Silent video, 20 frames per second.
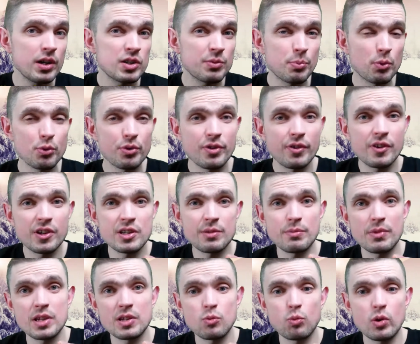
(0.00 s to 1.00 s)
Spoonerism
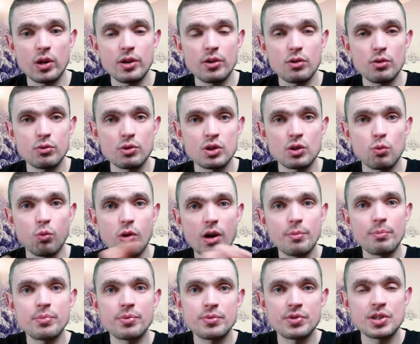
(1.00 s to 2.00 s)
is when you
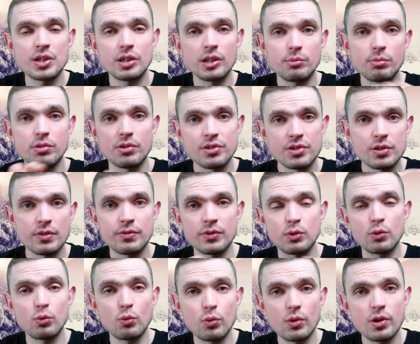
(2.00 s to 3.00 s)
swap syllables of
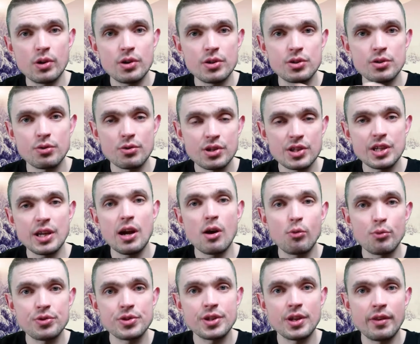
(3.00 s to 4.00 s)
two words or
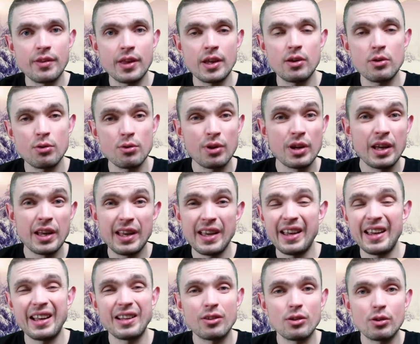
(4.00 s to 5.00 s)
sounds, and then you
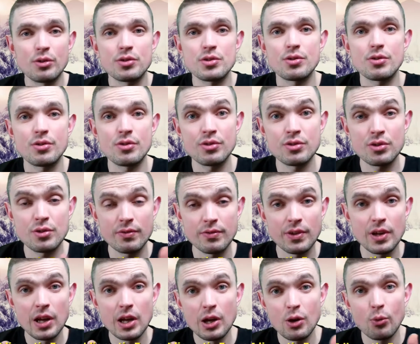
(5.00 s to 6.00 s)
get all sorts of
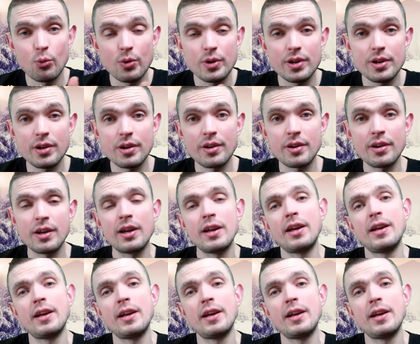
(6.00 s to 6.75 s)
weird